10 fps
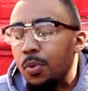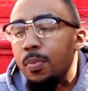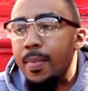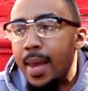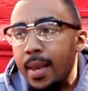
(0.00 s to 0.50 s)
who
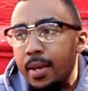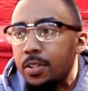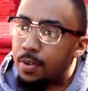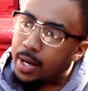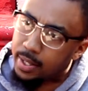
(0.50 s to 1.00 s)
may
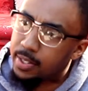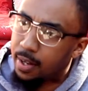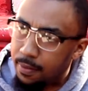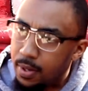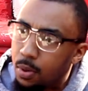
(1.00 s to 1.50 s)
contract
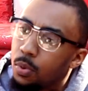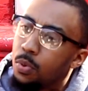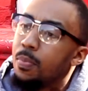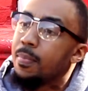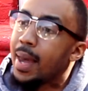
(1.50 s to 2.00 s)
HIV or
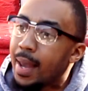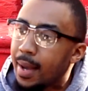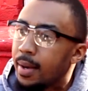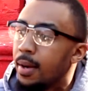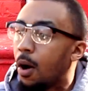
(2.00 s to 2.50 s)
who
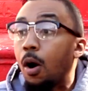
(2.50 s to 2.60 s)
may